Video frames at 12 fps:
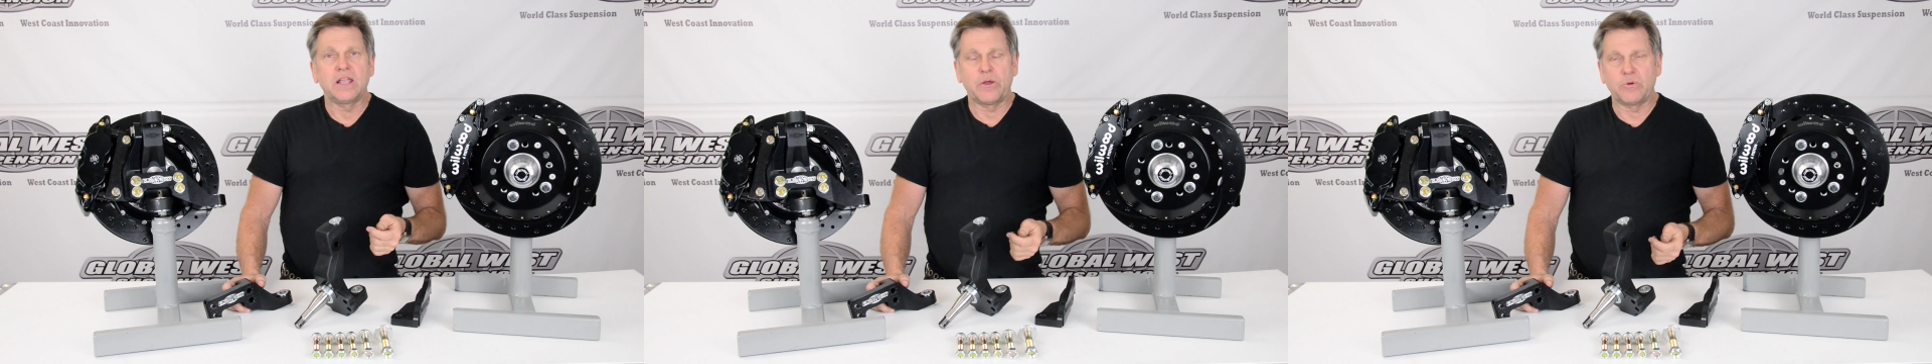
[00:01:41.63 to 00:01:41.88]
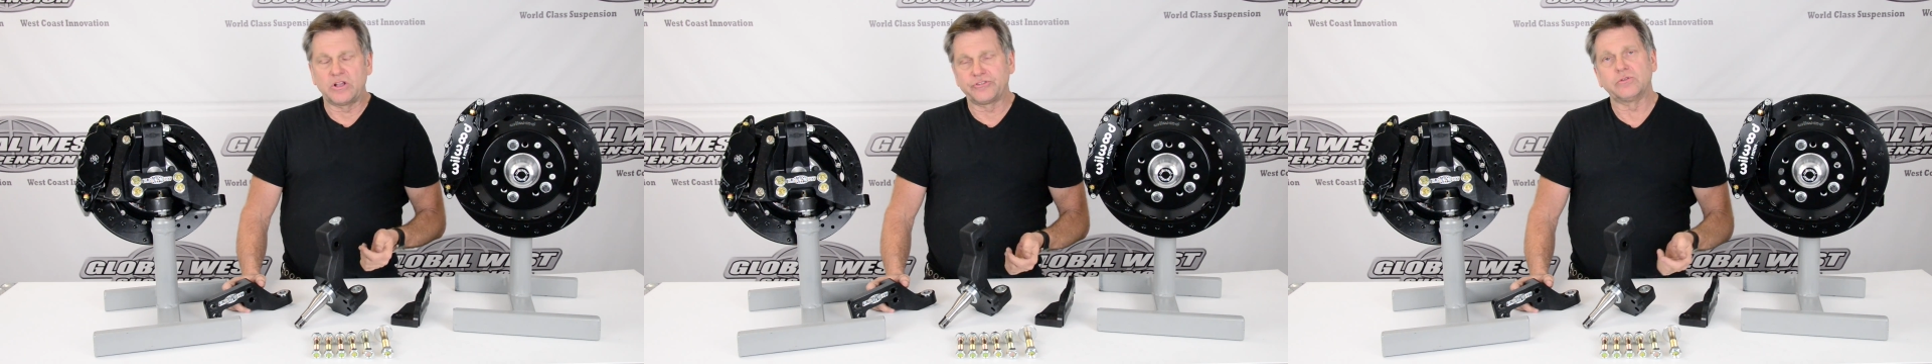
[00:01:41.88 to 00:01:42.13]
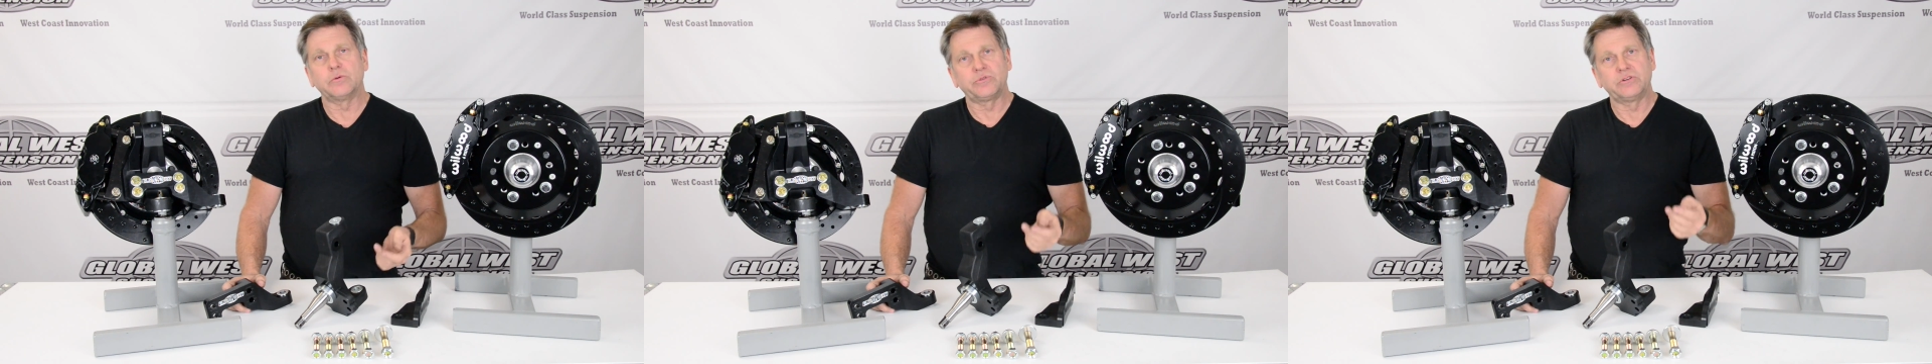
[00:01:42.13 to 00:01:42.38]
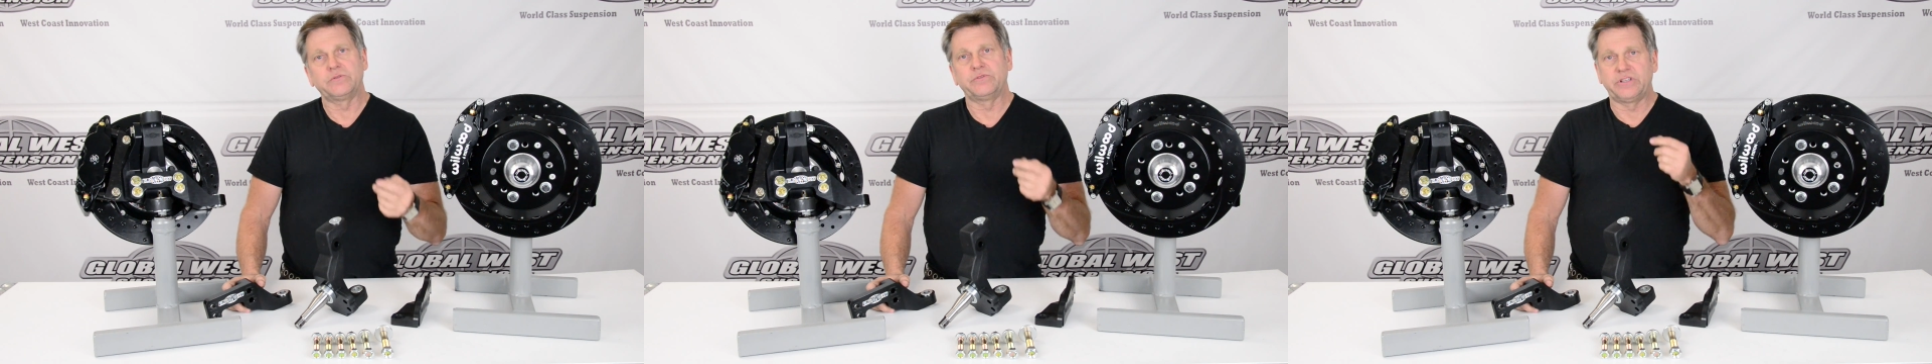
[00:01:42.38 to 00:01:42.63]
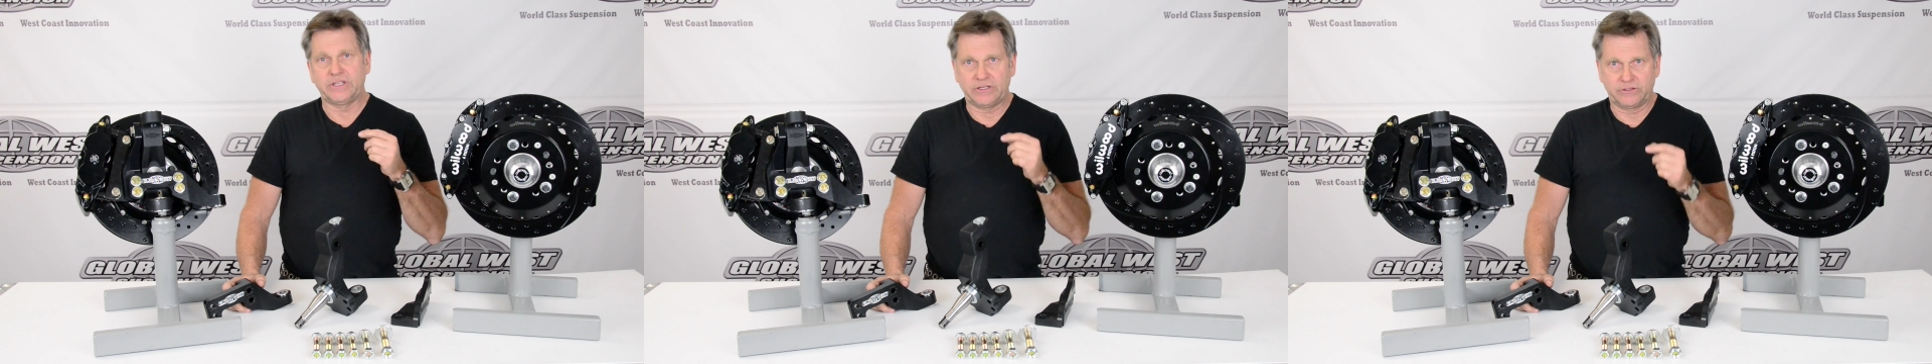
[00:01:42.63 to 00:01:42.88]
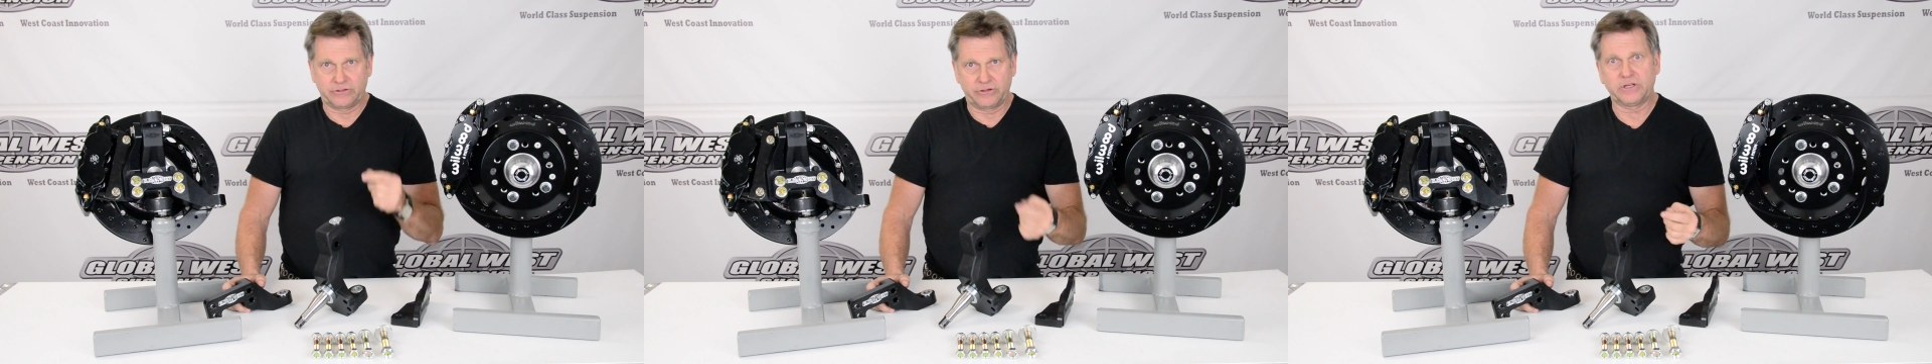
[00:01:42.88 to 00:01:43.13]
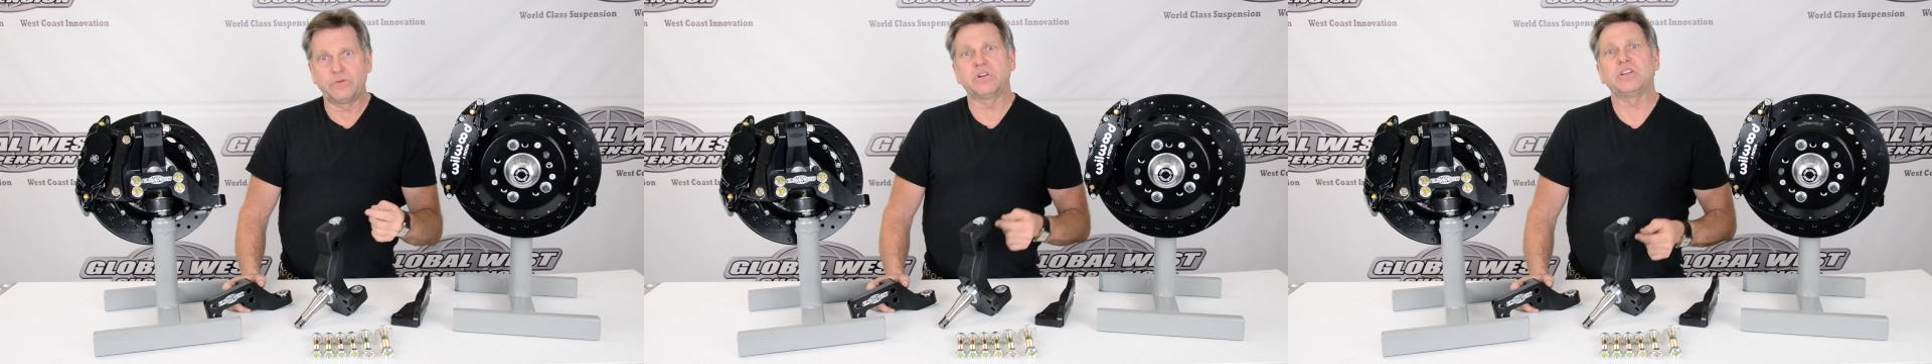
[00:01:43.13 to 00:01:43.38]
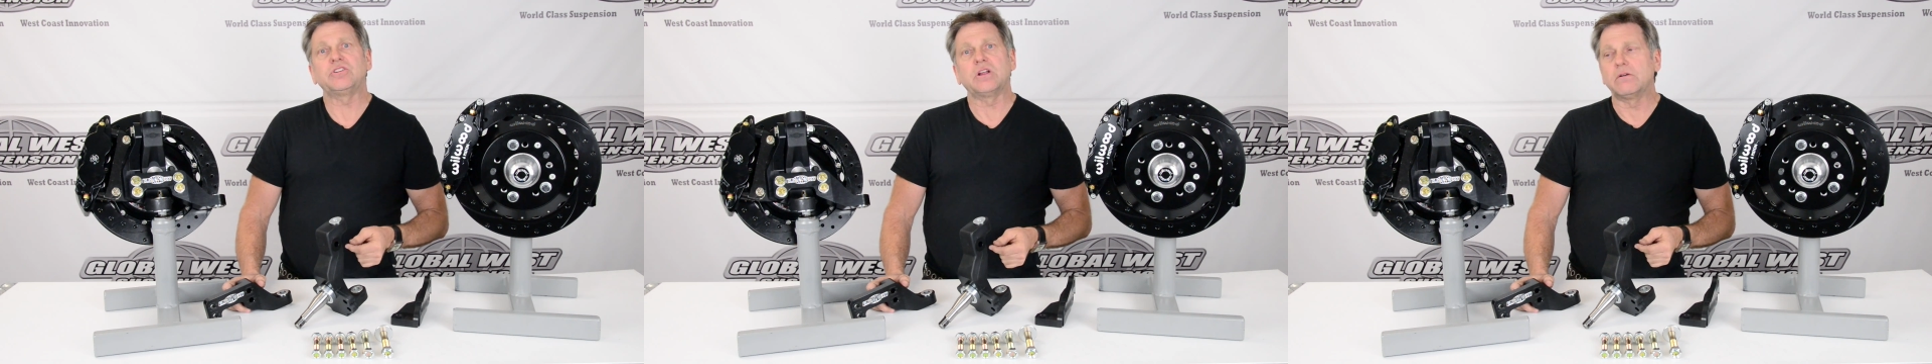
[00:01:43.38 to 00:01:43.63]
and we also improve the turning
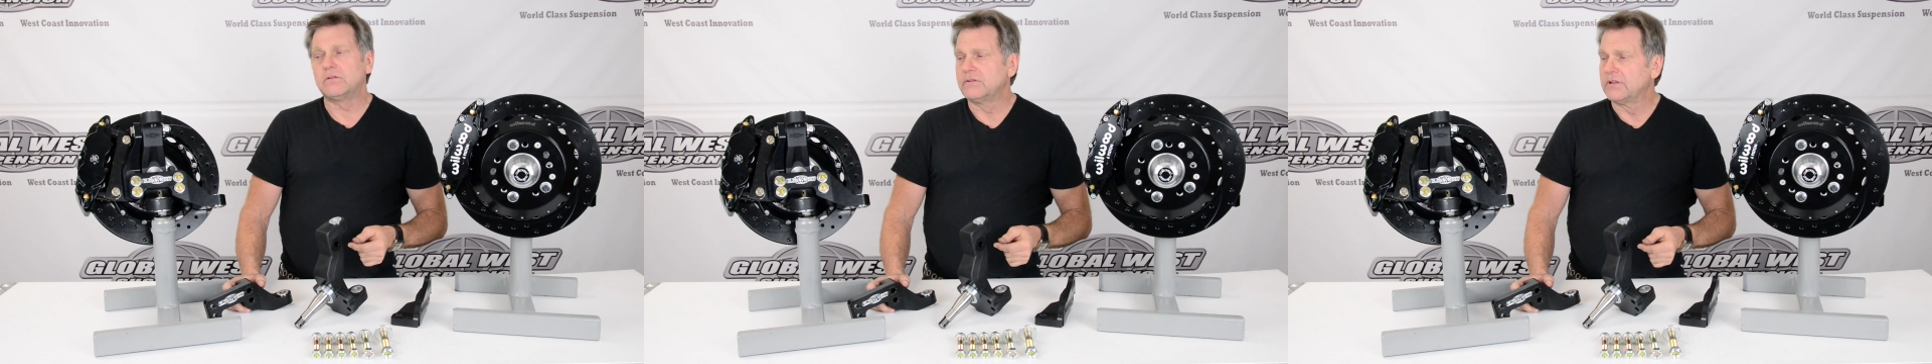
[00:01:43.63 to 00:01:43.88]
ratio.